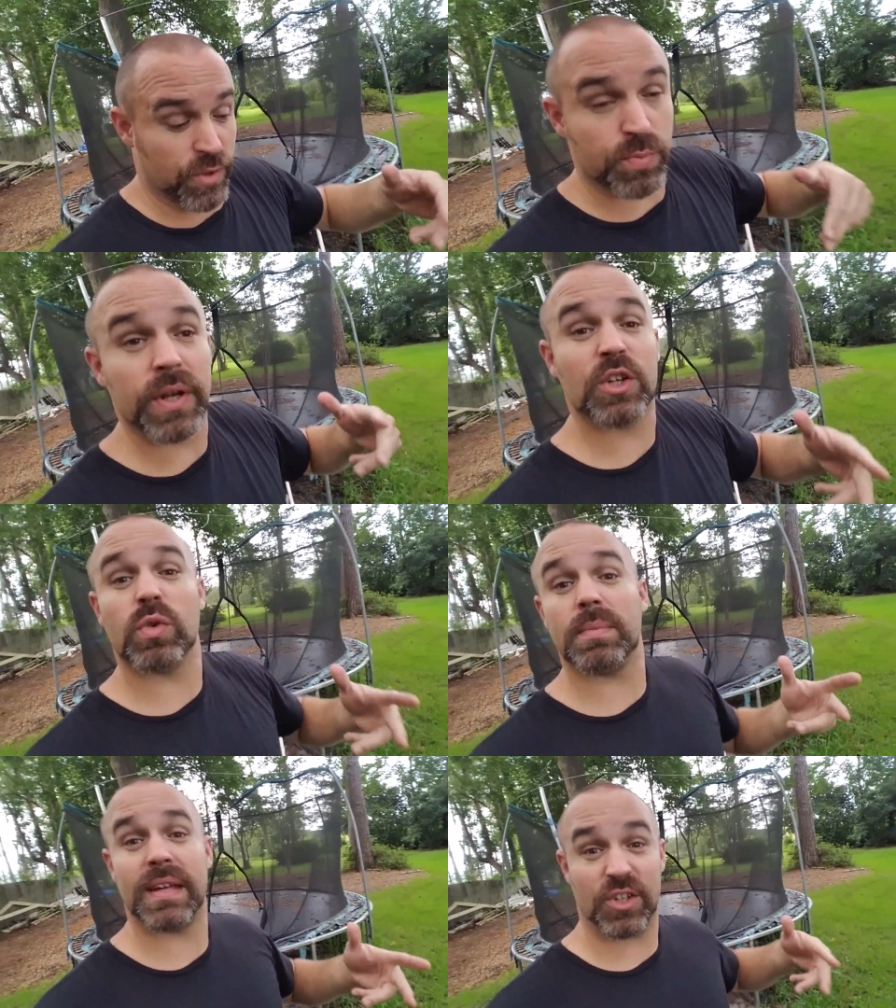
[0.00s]
putting
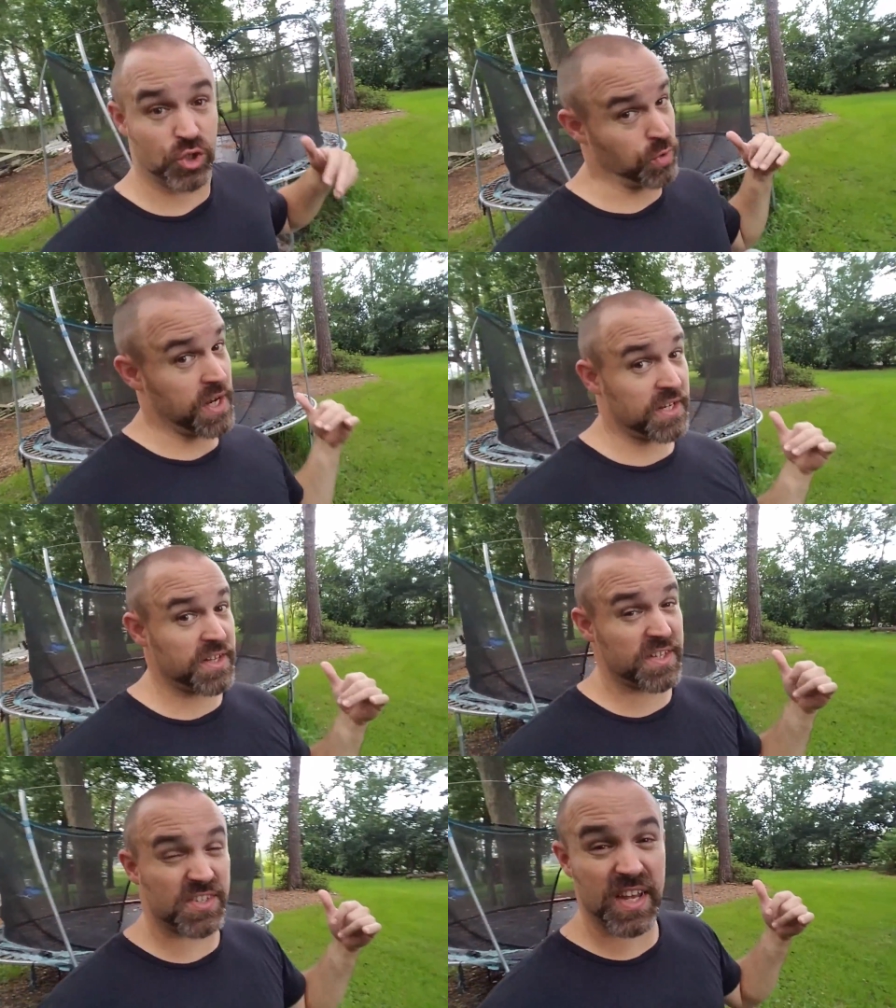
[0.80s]
sweet potatoes straight into
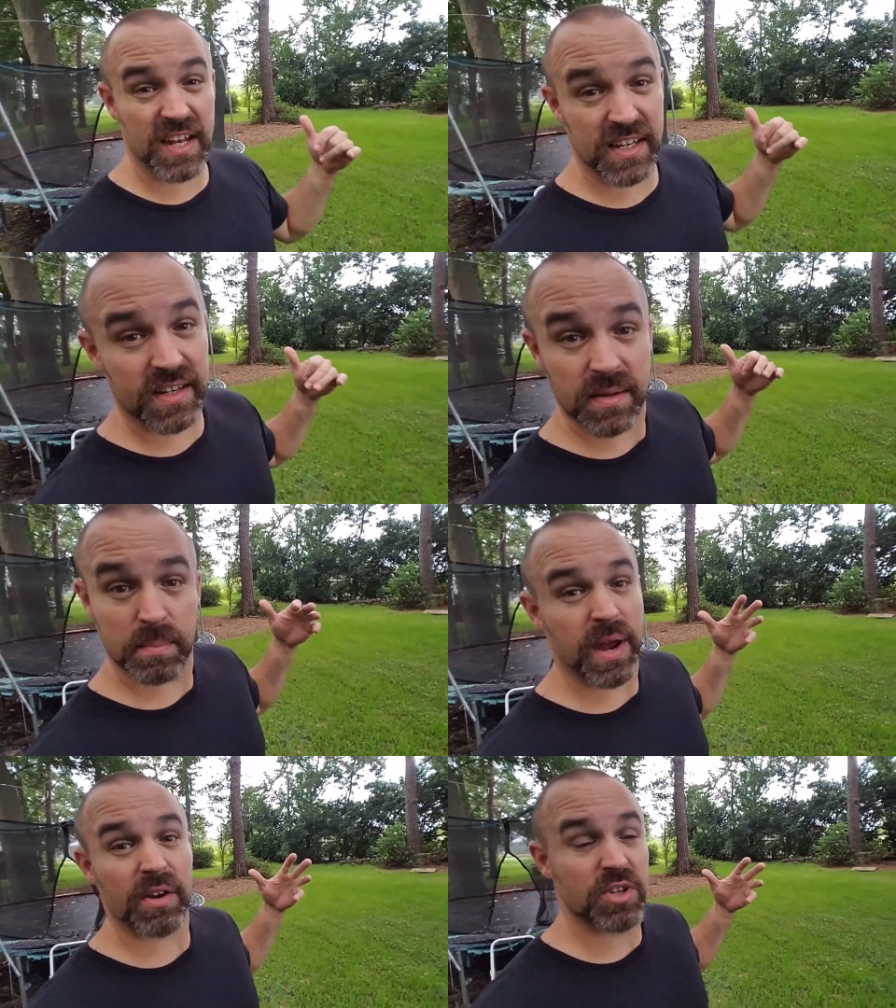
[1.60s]
the sandy,
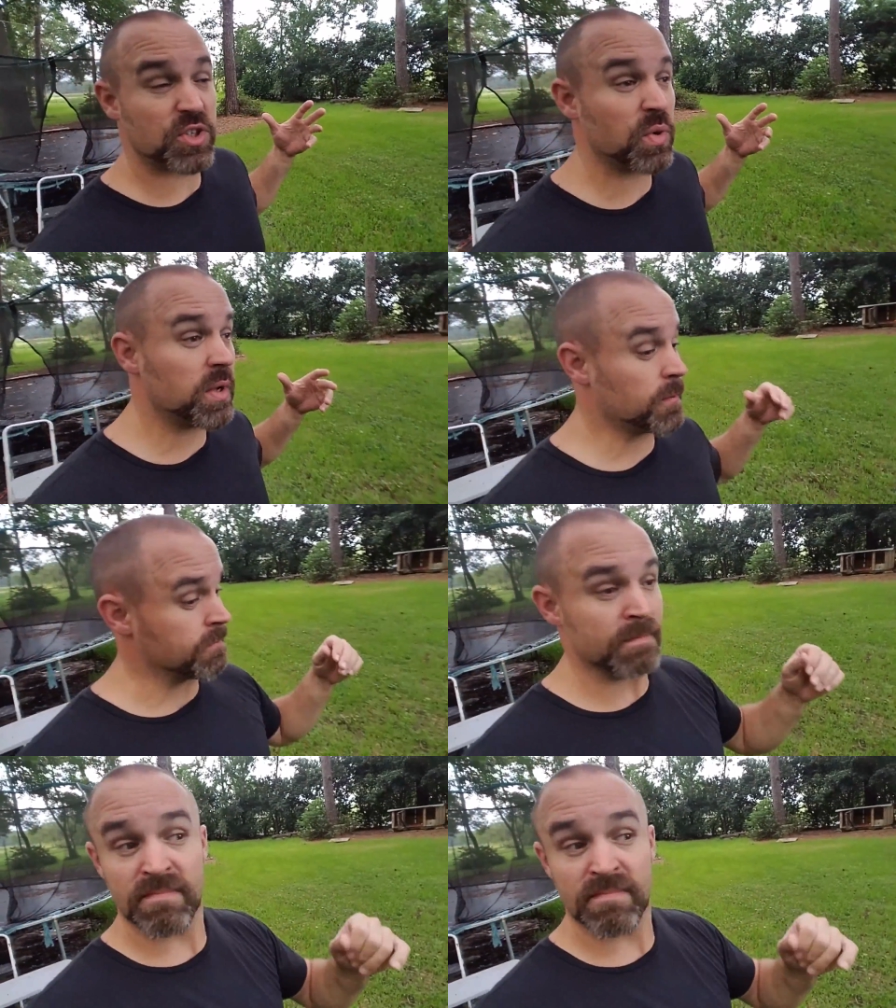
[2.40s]
barren soil